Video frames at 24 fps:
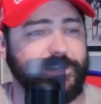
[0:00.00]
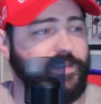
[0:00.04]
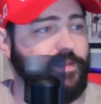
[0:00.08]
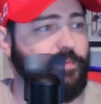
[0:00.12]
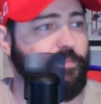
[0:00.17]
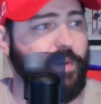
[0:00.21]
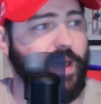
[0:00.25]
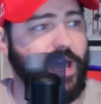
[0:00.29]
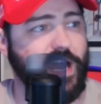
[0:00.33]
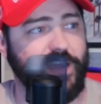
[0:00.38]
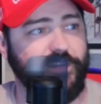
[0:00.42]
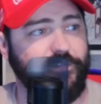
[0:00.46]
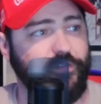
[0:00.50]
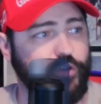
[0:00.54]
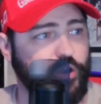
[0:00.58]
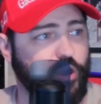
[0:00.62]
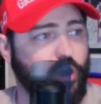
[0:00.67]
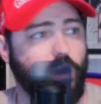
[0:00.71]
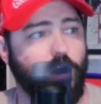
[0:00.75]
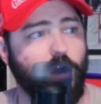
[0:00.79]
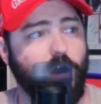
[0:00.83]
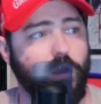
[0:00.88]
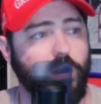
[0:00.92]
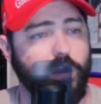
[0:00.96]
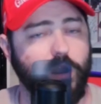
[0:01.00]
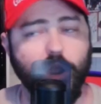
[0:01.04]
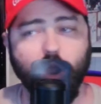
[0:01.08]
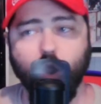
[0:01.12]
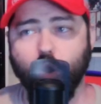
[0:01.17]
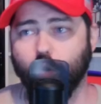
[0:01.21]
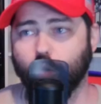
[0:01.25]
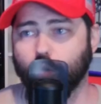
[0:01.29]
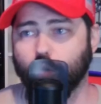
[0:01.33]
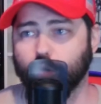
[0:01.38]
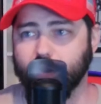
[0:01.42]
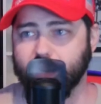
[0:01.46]
in the back of a car
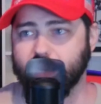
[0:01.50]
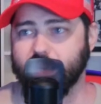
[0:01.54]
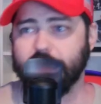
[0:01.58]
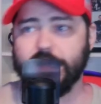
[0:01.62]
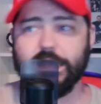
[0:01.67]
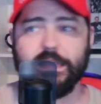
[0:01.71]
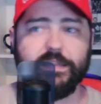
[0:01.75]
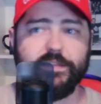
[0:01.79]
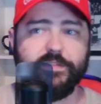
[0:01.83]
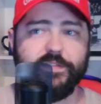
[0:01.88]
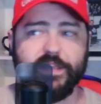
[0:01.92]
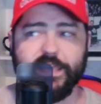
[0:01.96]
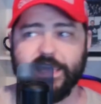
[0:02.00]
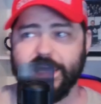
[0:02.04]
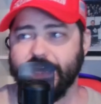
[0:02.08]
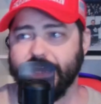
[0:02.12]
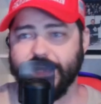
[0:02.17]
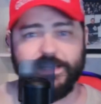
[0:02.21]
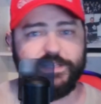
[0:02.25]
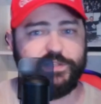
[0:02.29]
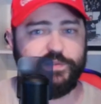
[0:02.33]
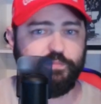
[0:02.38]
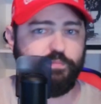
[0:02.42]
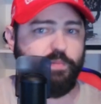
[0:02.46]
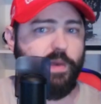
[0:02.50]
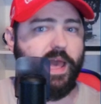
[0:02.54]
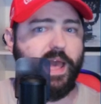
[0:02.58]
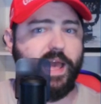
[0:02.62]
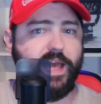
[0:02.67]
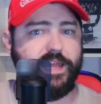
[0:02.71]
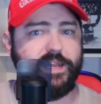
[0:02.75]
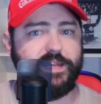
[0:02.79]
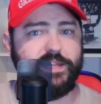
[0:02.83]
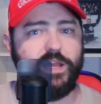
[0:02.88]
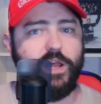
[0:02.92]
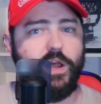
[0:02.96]
or in the kid's
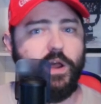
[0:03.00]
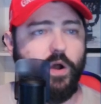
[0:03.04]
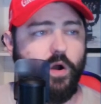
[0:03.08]
bed